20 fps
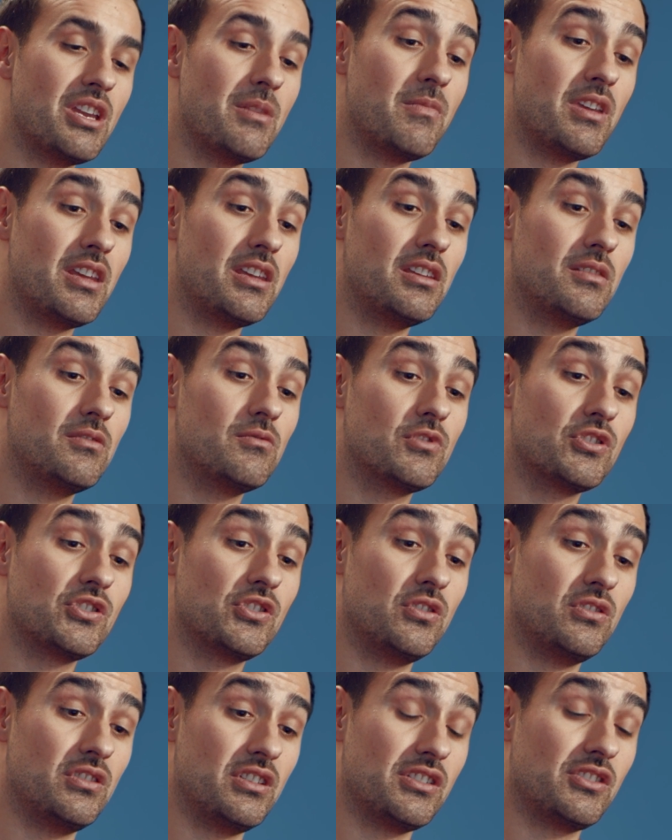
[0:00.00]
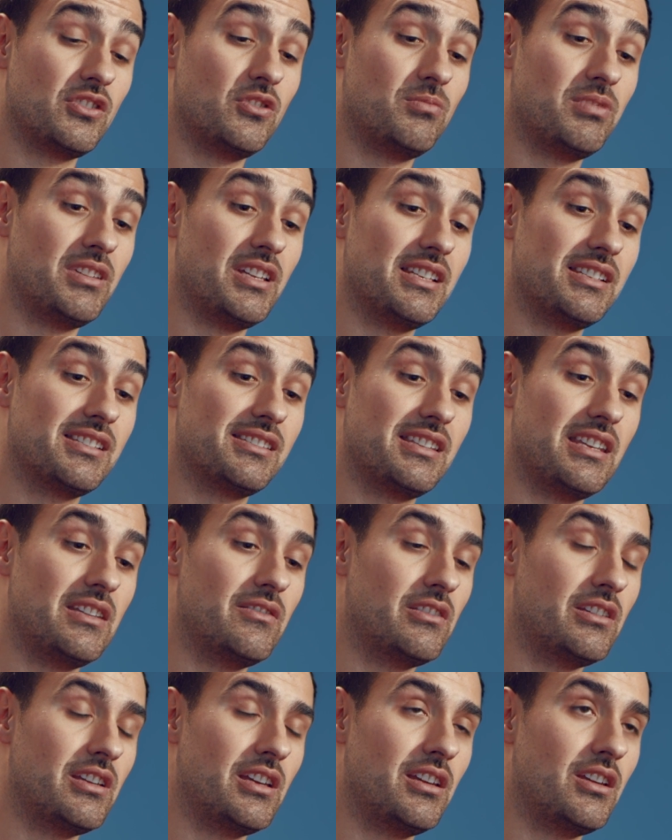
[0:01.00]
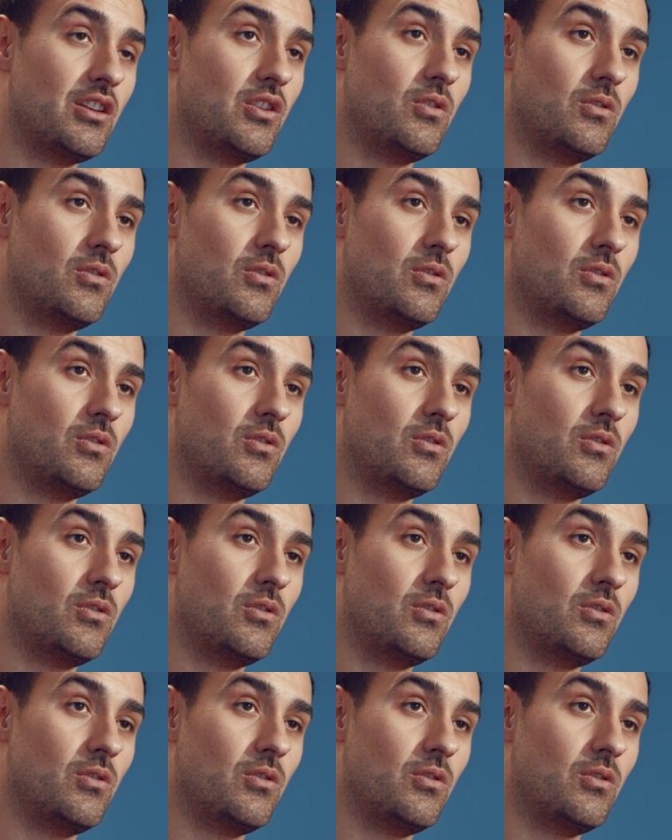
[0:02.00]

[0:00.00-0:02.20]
Jimmy Rasunis, who plays Steven there,